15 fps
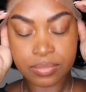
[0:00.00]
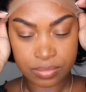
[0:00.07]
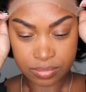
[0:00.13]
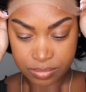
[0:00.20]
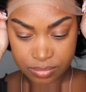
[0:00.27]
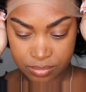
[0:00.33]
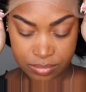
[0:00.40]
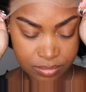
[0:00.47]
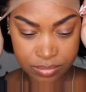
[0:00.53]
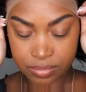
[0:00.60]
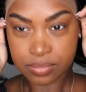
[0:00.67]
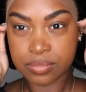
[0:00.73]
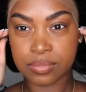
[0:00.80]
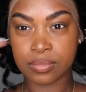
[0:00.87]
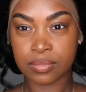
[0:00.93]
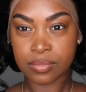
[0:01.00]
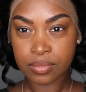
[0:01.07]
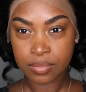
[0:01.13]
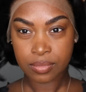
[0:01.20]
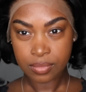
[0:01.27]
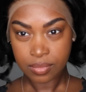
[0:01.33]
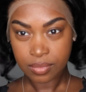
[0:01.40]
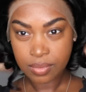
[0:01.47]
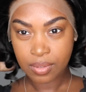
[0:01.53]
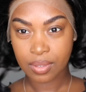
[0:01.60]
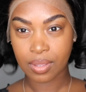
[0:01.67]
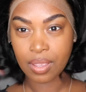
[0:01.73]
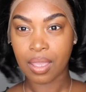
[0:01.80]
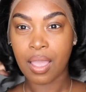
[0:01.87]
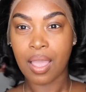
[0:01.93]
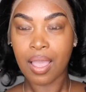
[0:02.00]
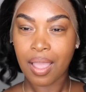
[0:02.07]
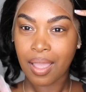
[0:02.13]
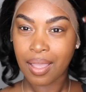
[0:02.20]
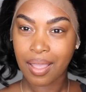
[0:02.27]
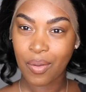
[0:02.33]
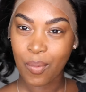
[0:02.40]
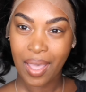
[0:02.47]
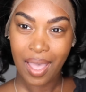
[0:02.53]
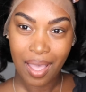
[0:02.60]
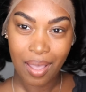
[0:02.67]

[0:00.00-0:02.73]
I absolutely love. They already did the curls